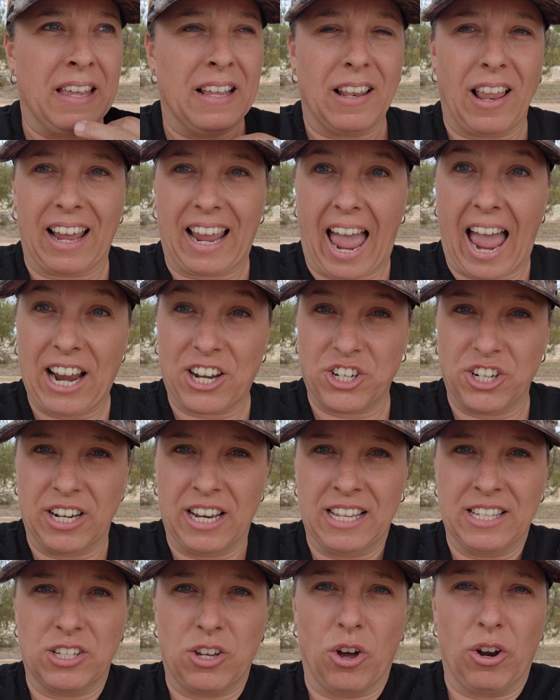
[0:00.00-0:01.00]
action
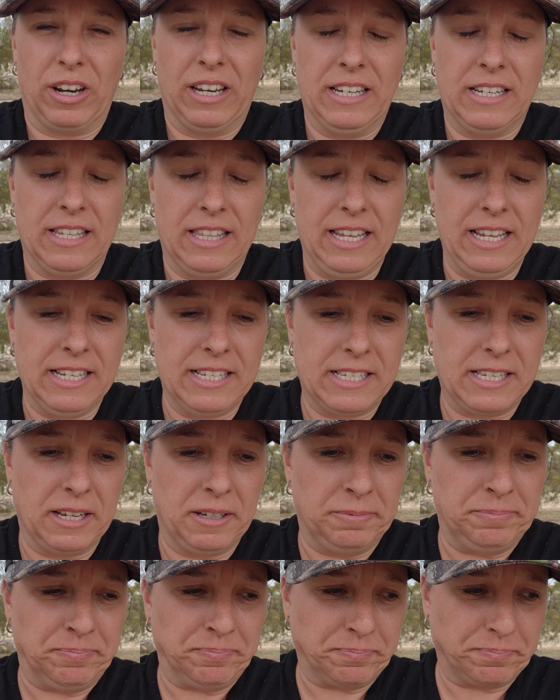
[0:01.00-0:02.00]
has gone into this.
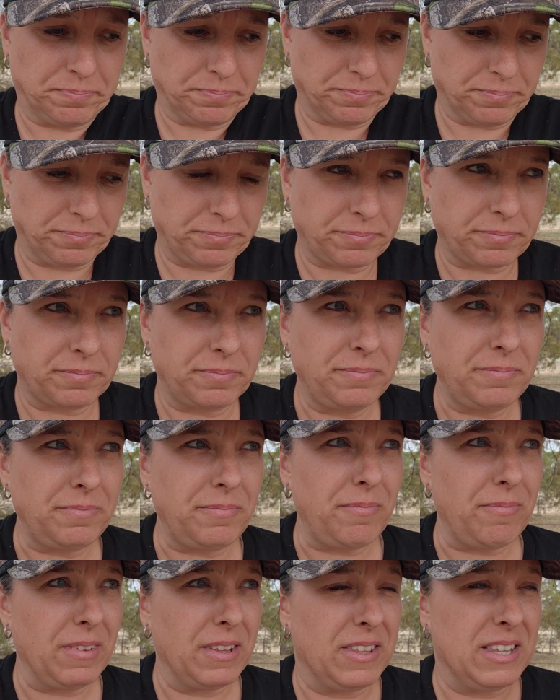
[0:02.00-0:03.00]

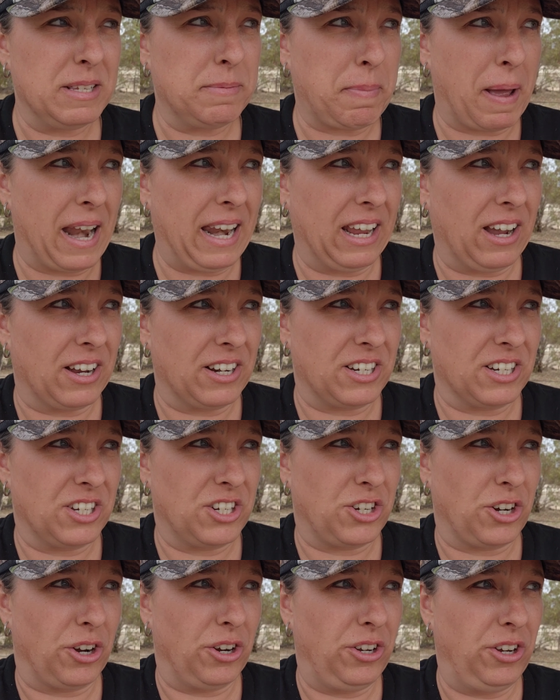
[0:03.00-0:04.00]
This paddock I just
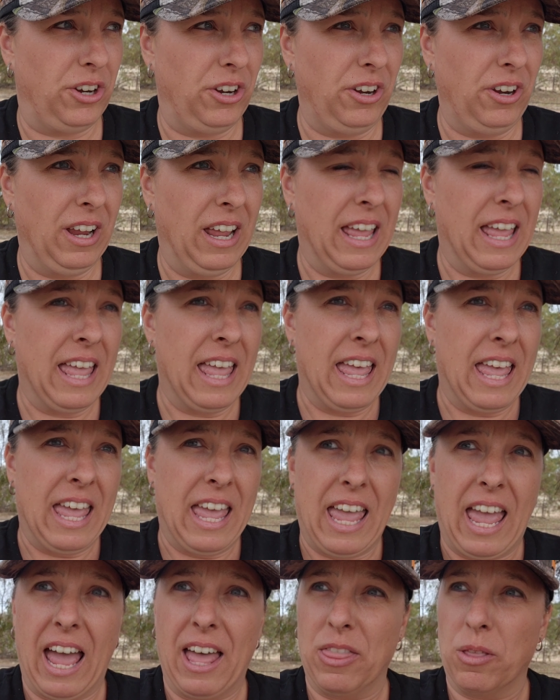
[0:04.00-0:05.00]
showed you,
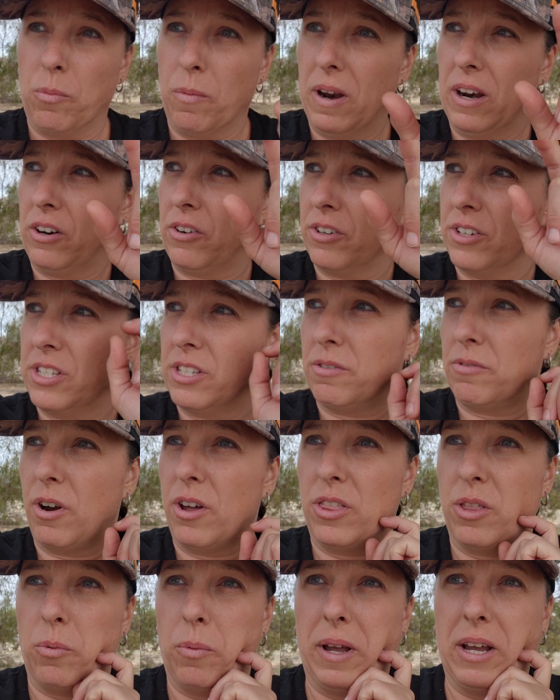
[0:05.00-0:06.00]
and the one across the
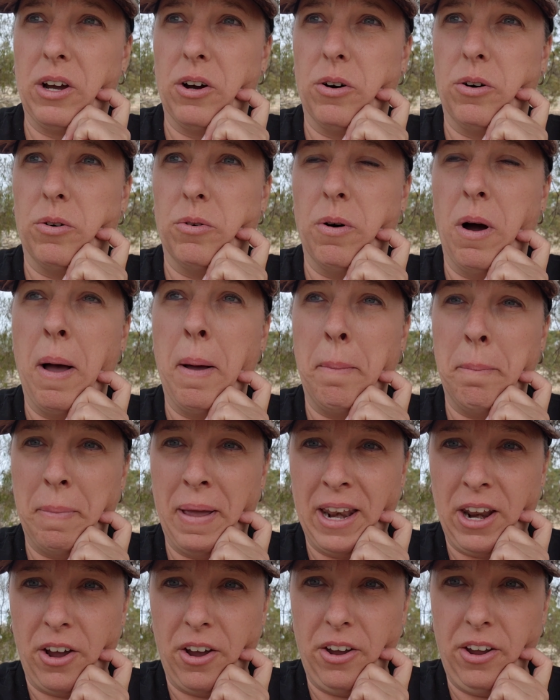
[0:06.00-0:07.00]
road that we call
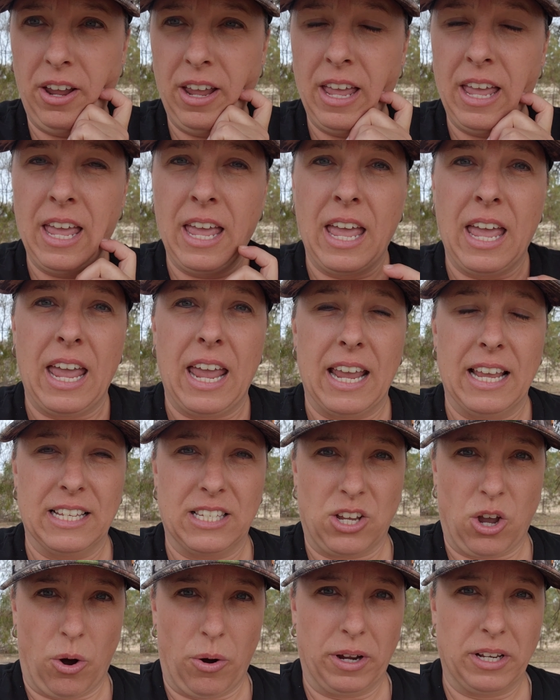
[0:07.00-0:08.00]
Meadow, is
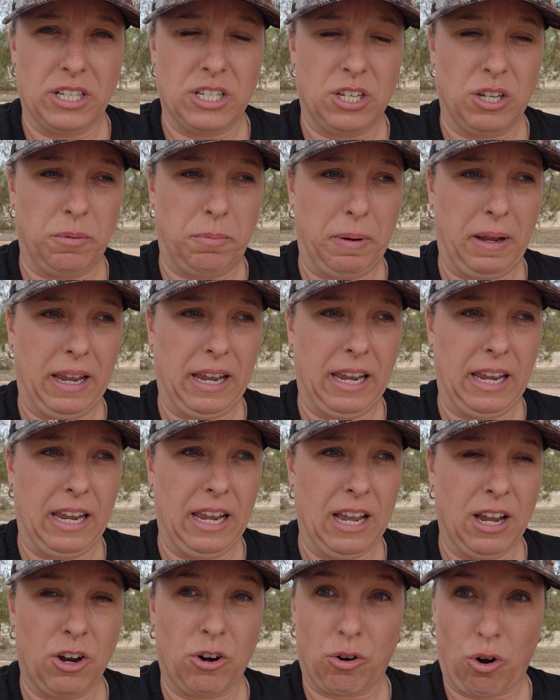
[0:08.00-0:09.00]
going to
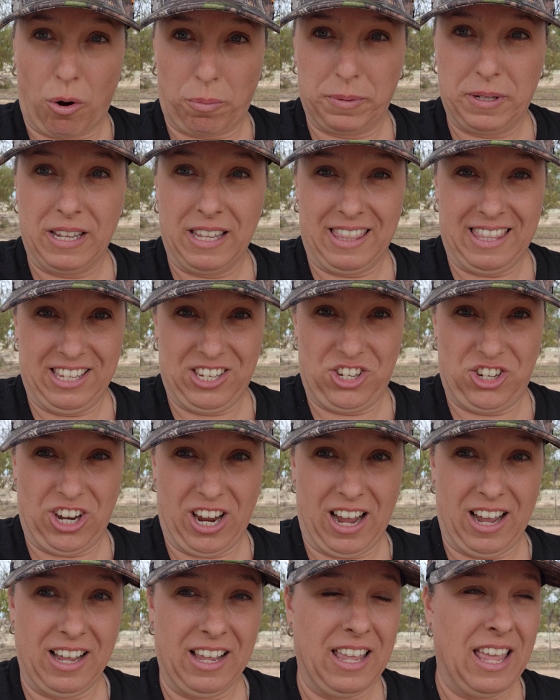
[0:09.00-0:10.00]
be cropped this
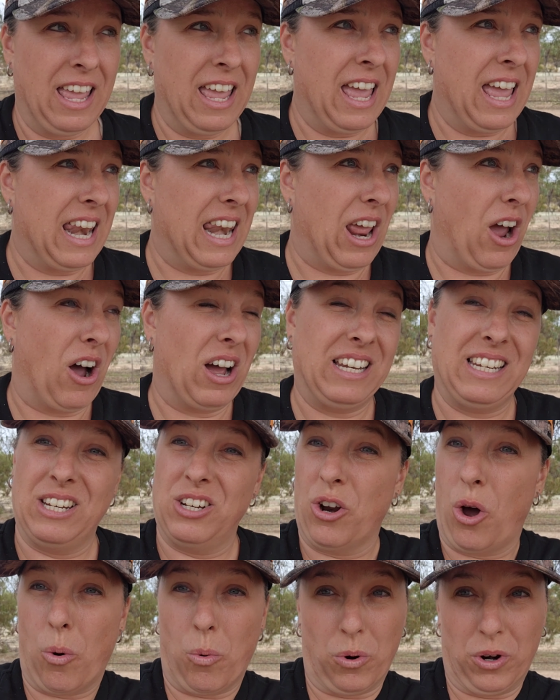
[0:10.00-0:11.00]
year. Now, I did
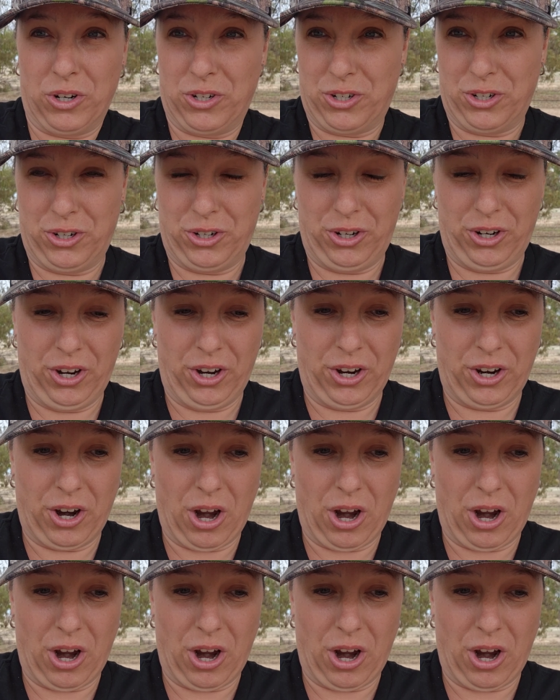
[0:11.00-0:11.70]
not want to do